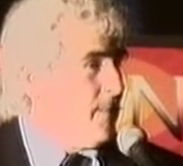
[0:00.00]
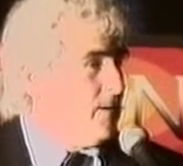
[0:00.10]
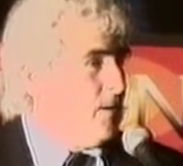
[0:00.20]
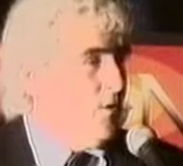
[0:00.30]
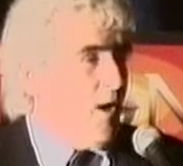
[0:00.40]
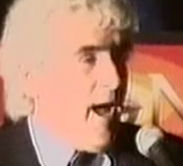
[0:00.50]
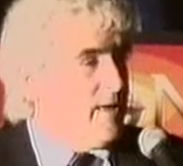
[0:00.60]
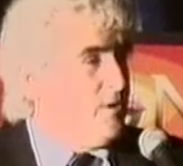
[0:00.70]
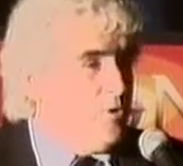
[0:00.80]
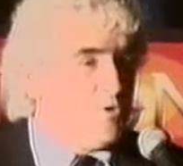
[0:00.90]
I
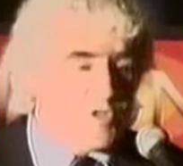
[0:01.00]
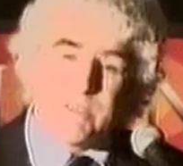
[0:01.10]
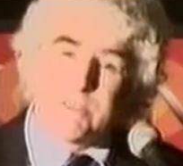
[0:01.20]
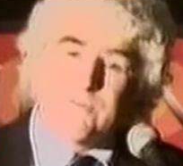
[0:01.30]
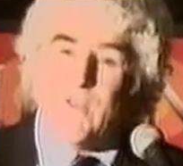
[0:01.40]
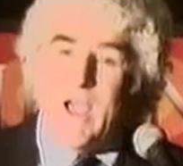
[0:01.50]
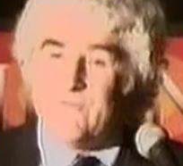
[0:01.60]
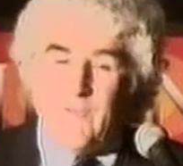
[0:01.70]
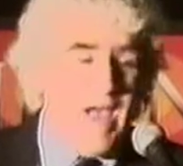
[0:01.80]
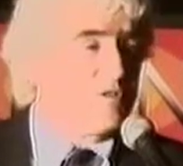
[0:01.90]
can use this to fly
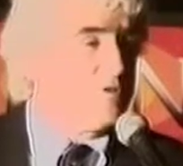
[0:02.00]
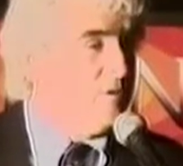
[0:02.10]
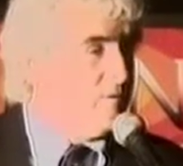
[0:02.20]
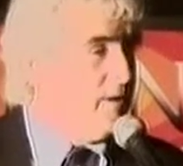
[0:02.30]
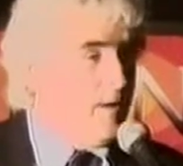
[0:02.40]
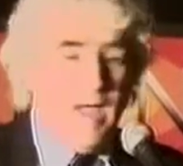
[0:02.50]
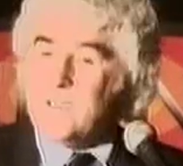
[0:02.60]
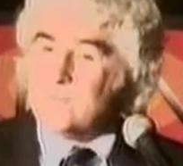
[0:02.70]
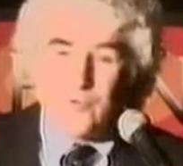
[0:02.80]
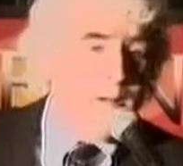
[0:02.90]
faster, and I
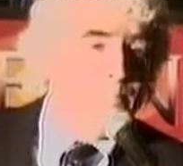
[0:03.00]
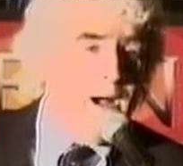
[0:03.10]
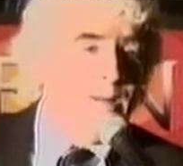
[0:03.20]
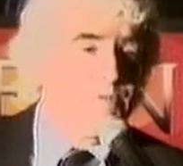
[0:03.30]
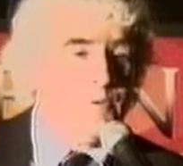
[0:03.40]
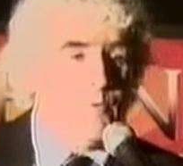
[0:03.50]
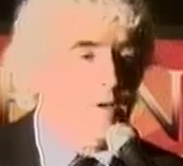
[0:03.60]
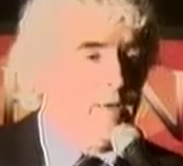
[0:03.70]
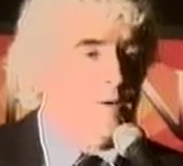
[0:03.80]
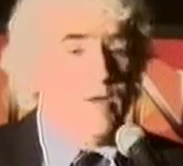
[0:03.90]
can drop bombs anywhere
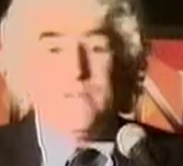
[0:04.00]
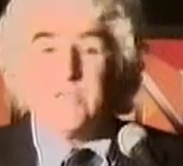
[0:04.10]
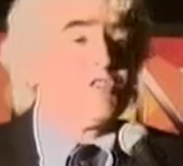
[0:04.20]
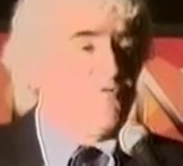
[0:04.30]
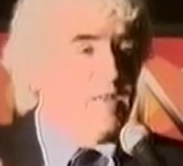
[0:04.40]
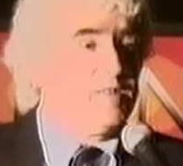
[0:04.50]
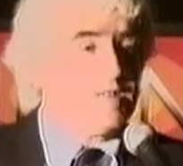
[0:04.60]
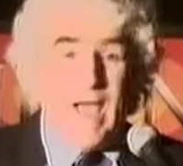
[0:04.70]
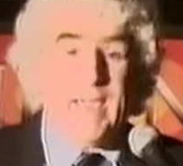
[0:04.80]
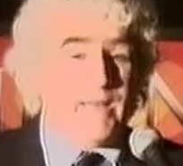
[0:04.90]
and get away. This is
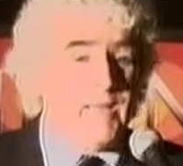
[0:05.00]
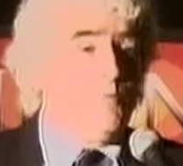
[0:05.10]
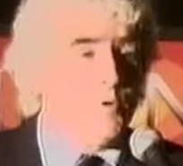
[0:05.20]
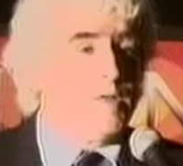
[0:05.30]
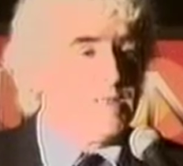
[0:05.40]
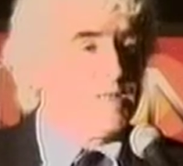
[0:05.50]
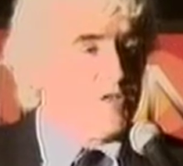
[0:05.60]
fantastic. I got to get one of these things